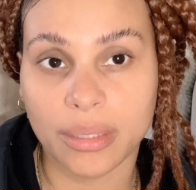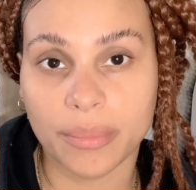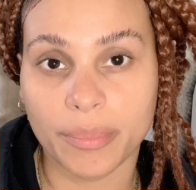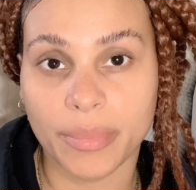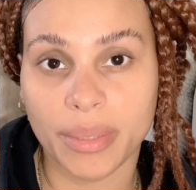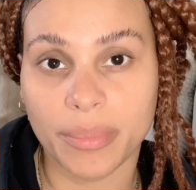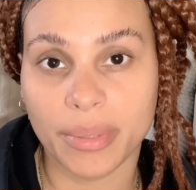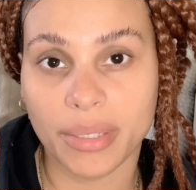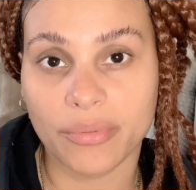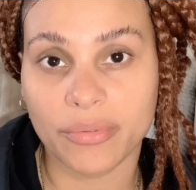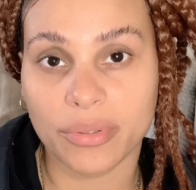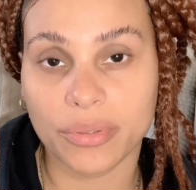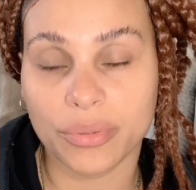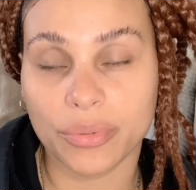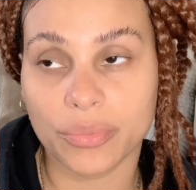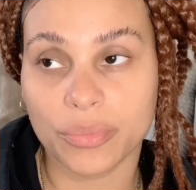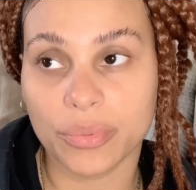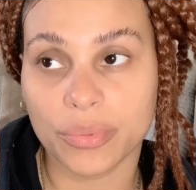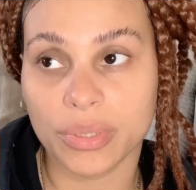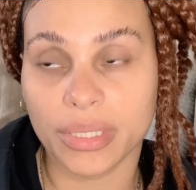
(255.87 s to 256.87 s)
maybe a
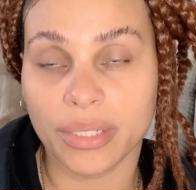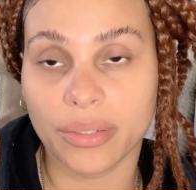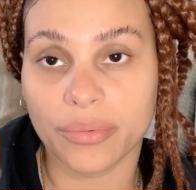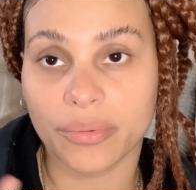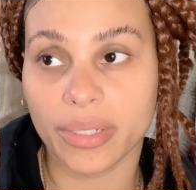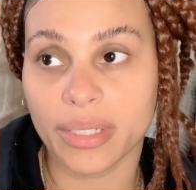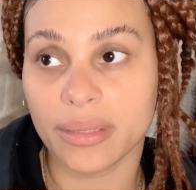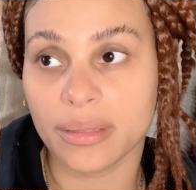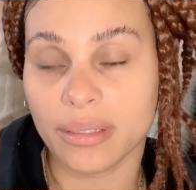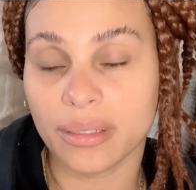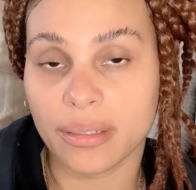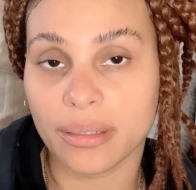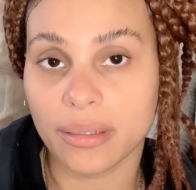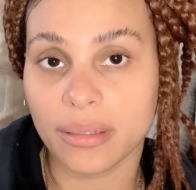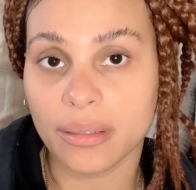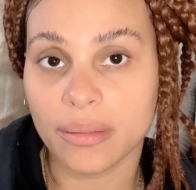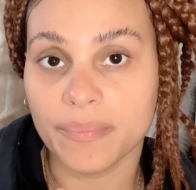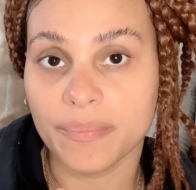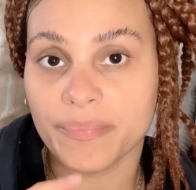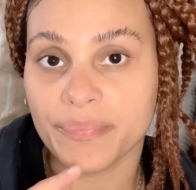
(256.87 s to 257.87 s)
little link right
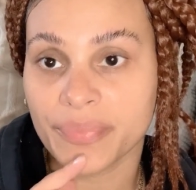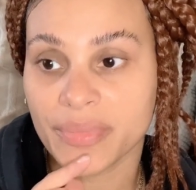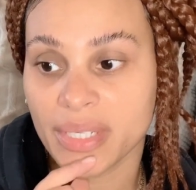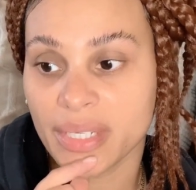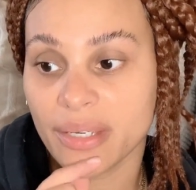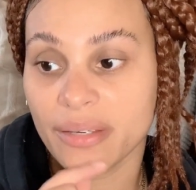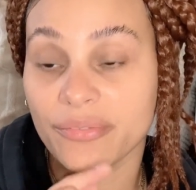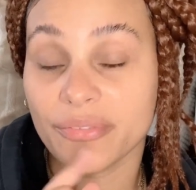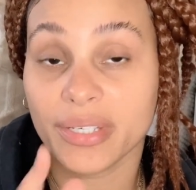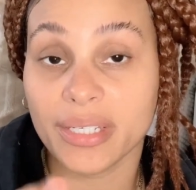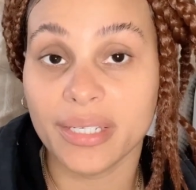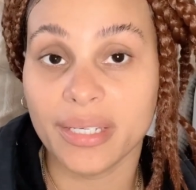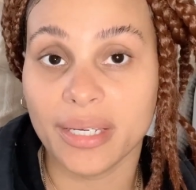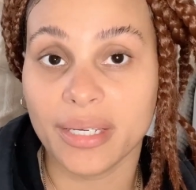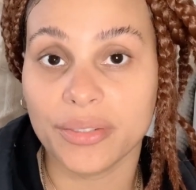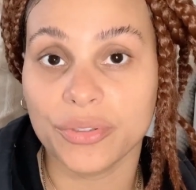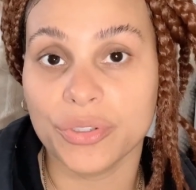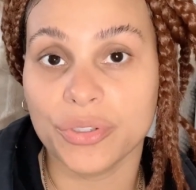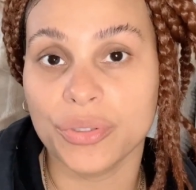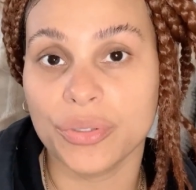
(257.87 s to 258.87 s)
there. If I
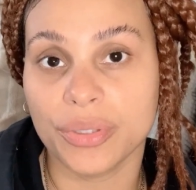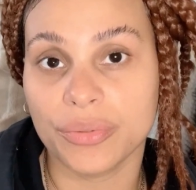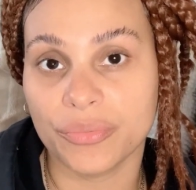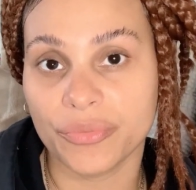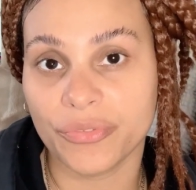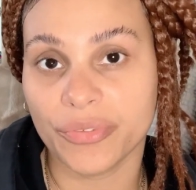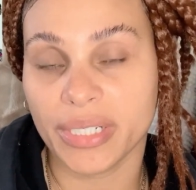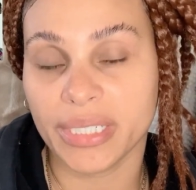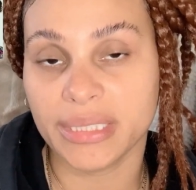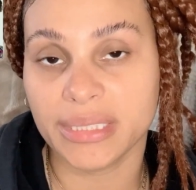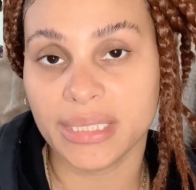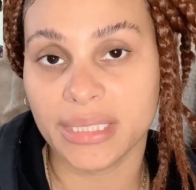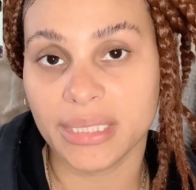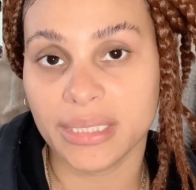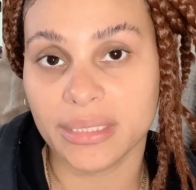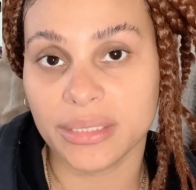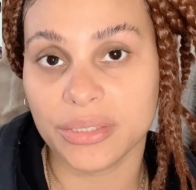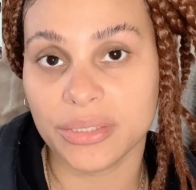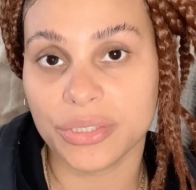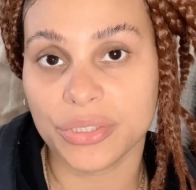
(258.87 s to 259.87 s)
can't, you can find it
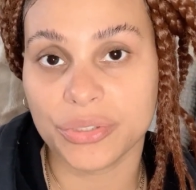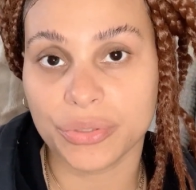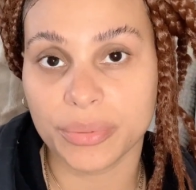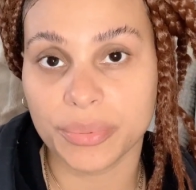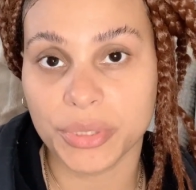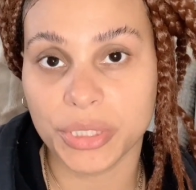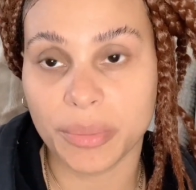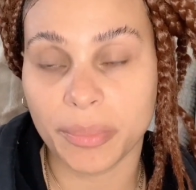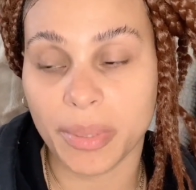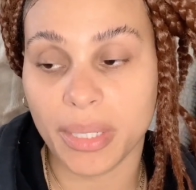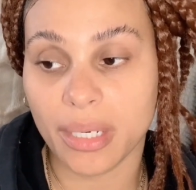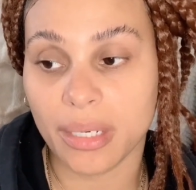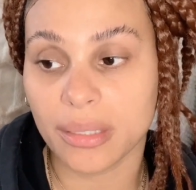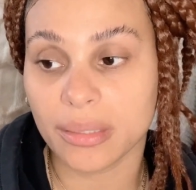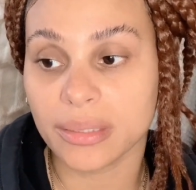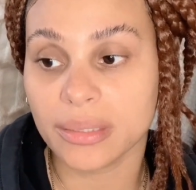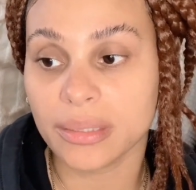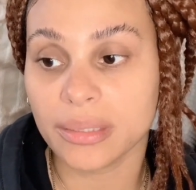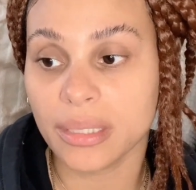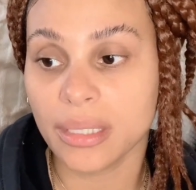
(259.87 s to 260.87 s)
in the description
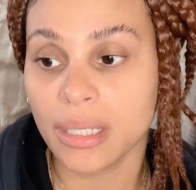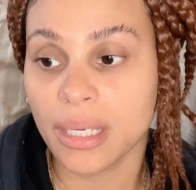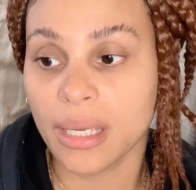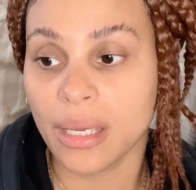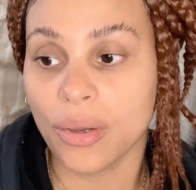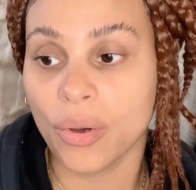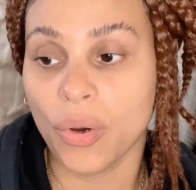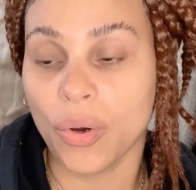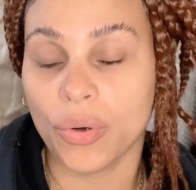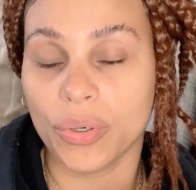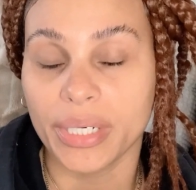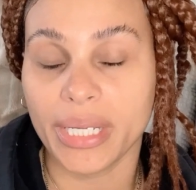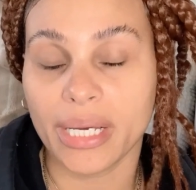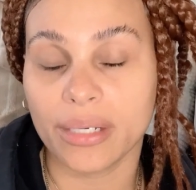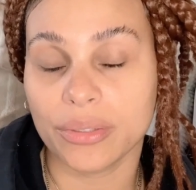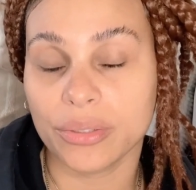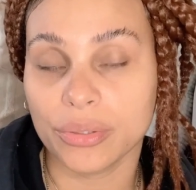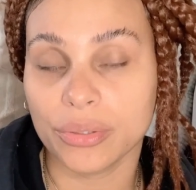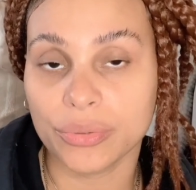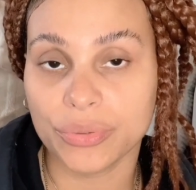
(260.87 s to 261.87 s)
box on how
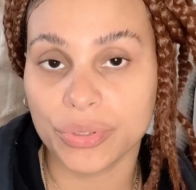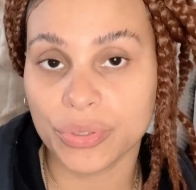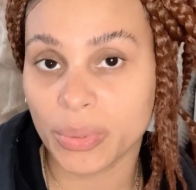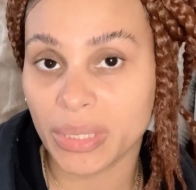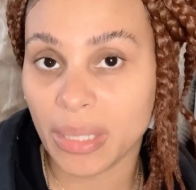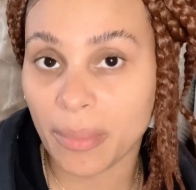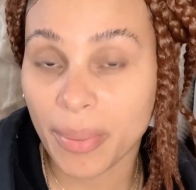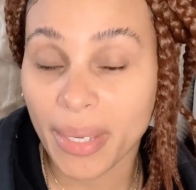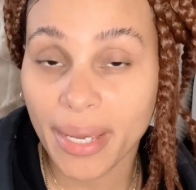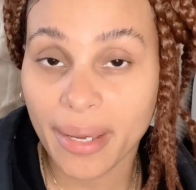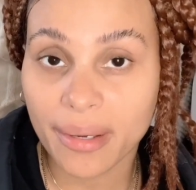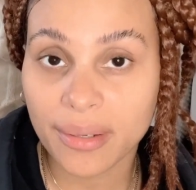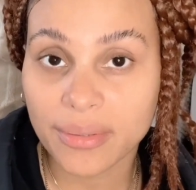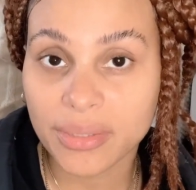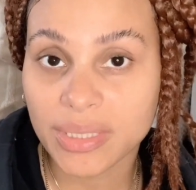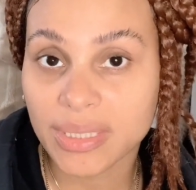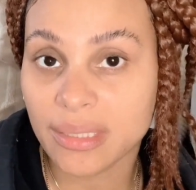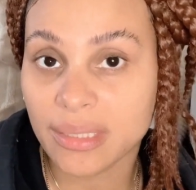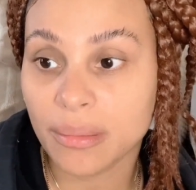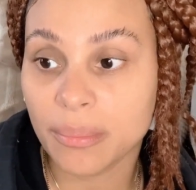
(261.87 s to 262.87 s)
to lose 20
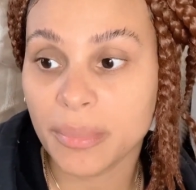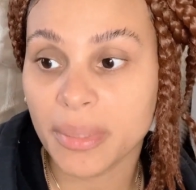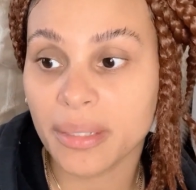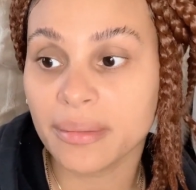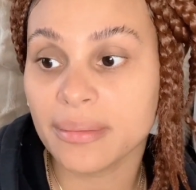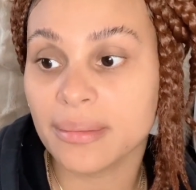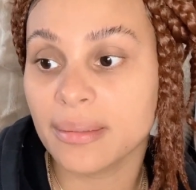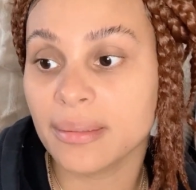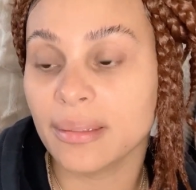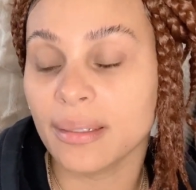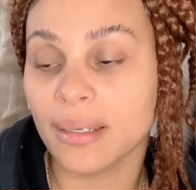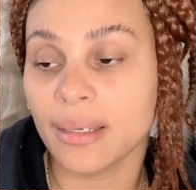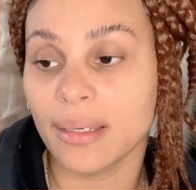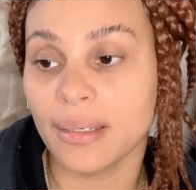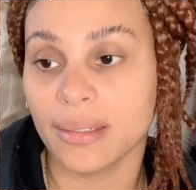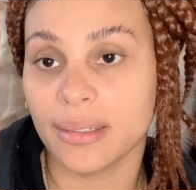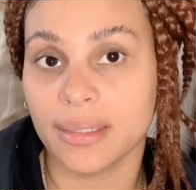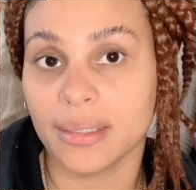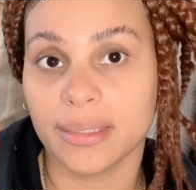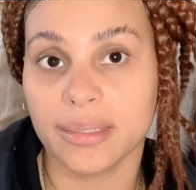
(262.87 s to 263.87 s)
pounds in a month,
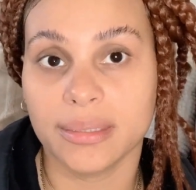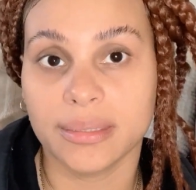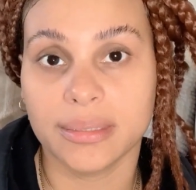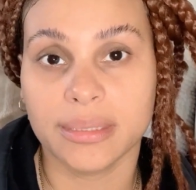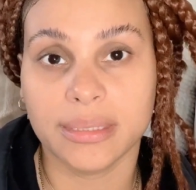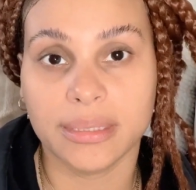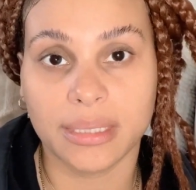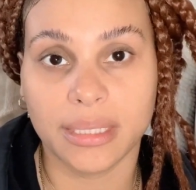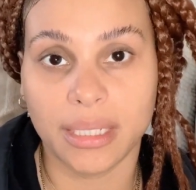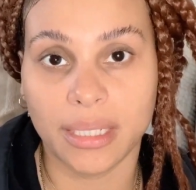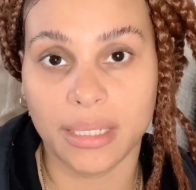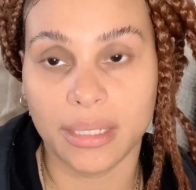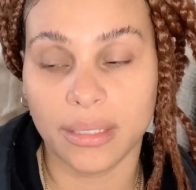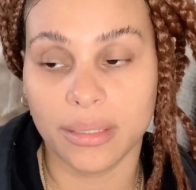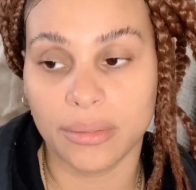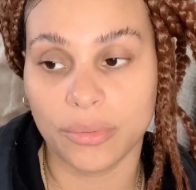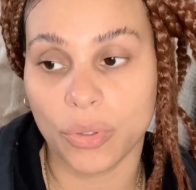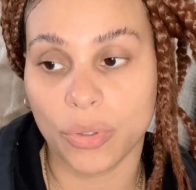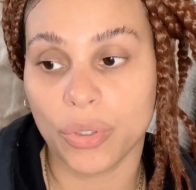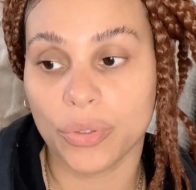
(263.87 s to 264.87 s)
and
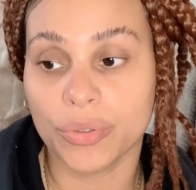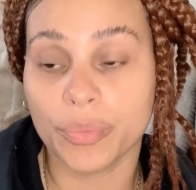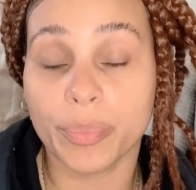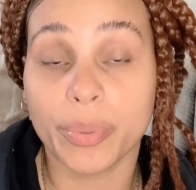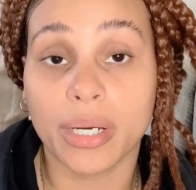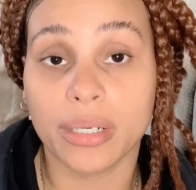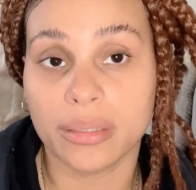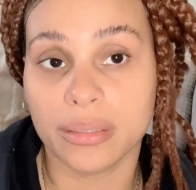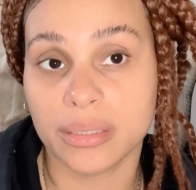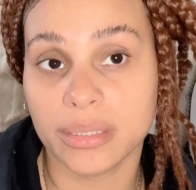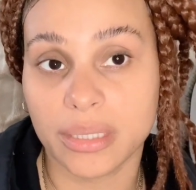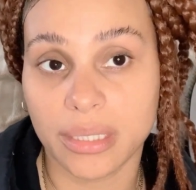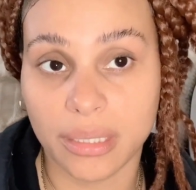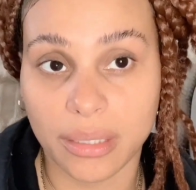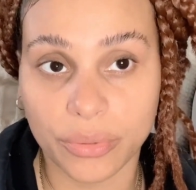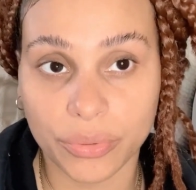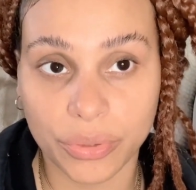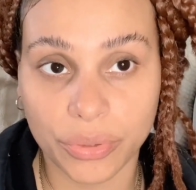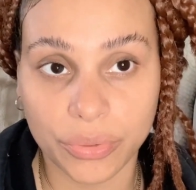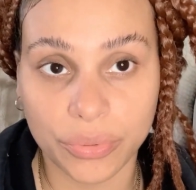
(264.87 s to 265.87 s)
all the products that
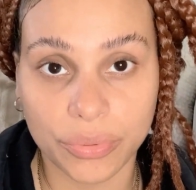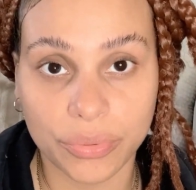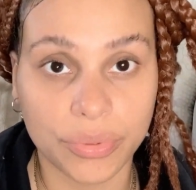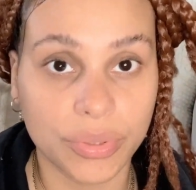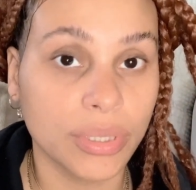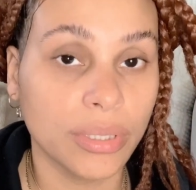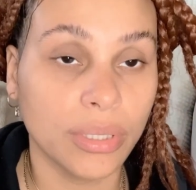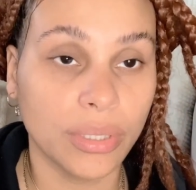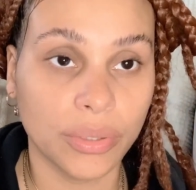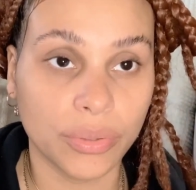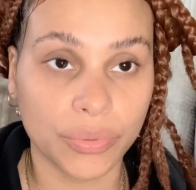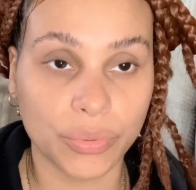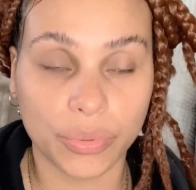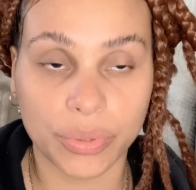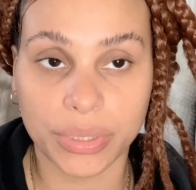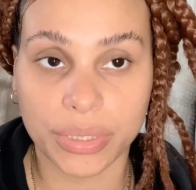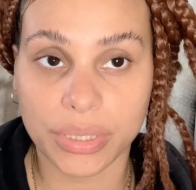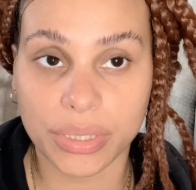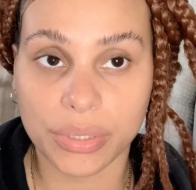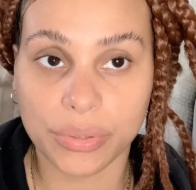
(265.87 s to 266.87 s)
I'll use
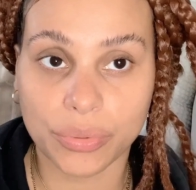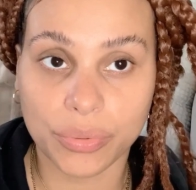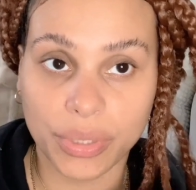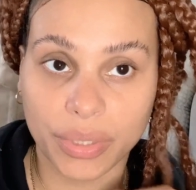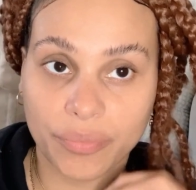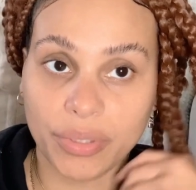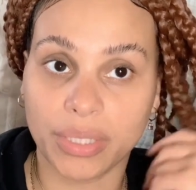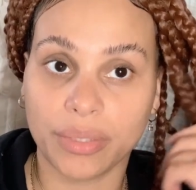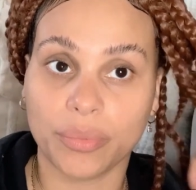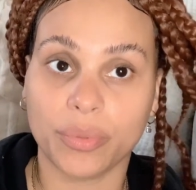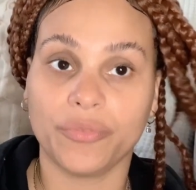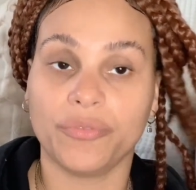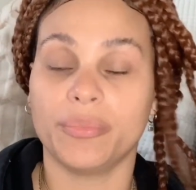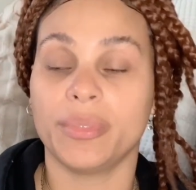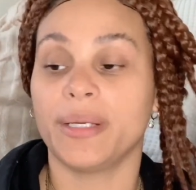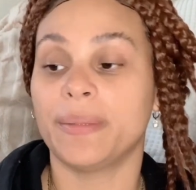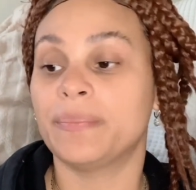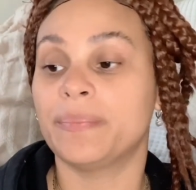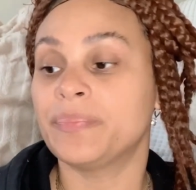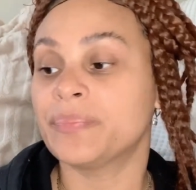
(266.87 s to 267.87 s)
during this little get ready with
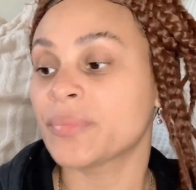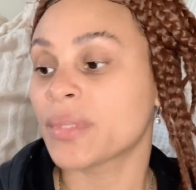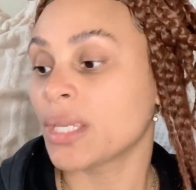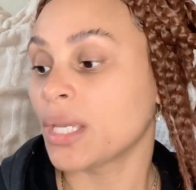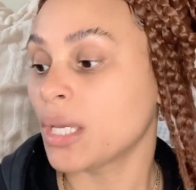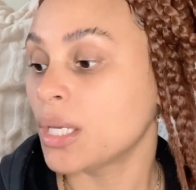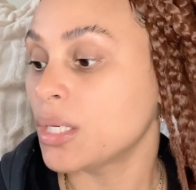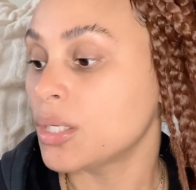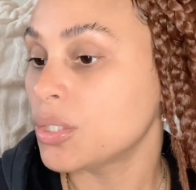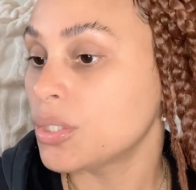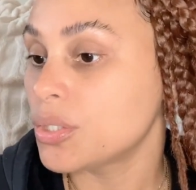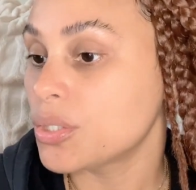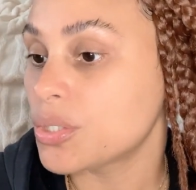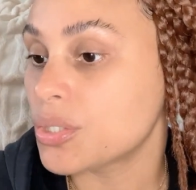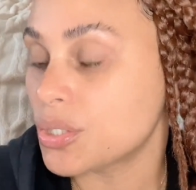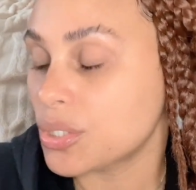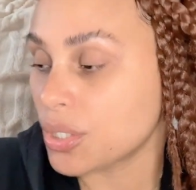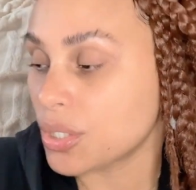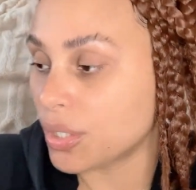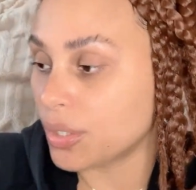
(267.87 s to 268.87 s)
me.
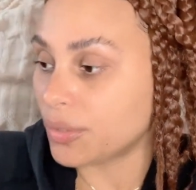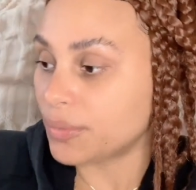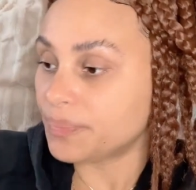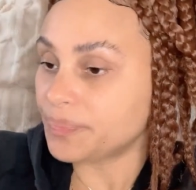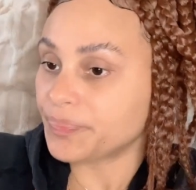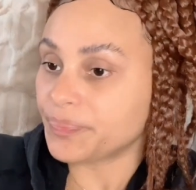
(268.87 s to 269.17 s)
So